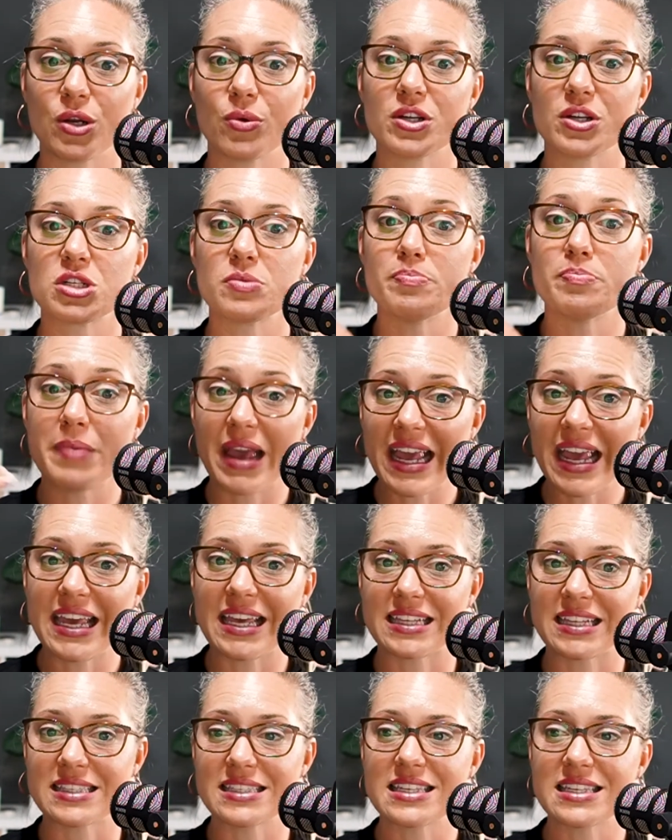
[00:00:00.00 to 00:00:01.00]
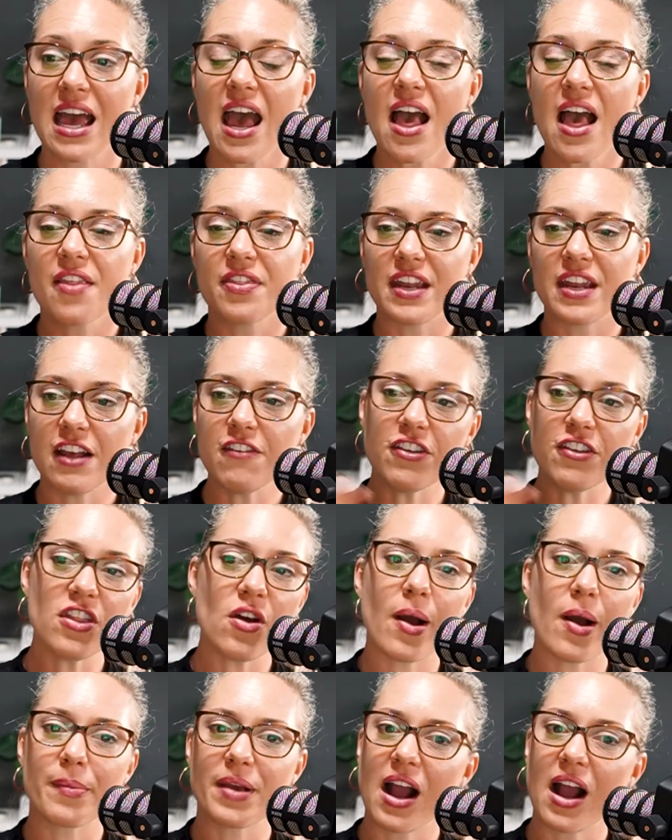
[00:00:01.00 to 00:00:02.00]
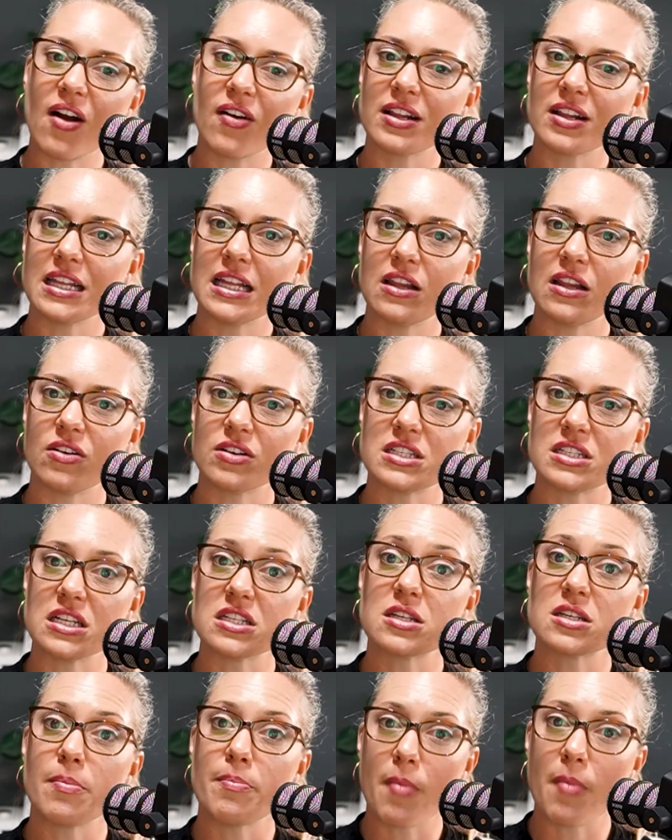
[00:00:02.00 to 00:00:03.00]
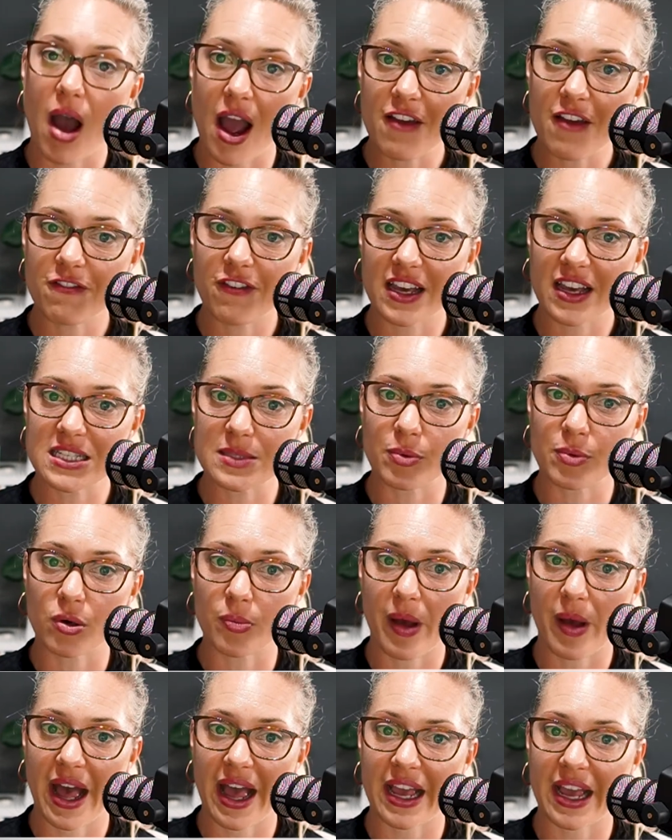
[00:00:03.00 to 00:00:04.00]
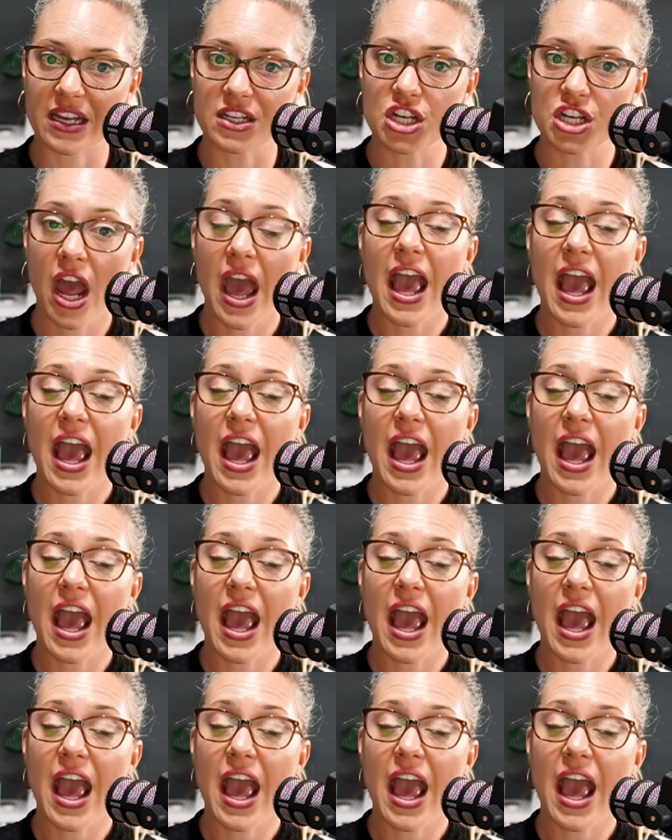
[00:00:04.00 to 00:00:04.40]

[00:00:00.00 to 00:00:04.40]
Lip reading: which means that even though I'm currently logged into my Facebook page,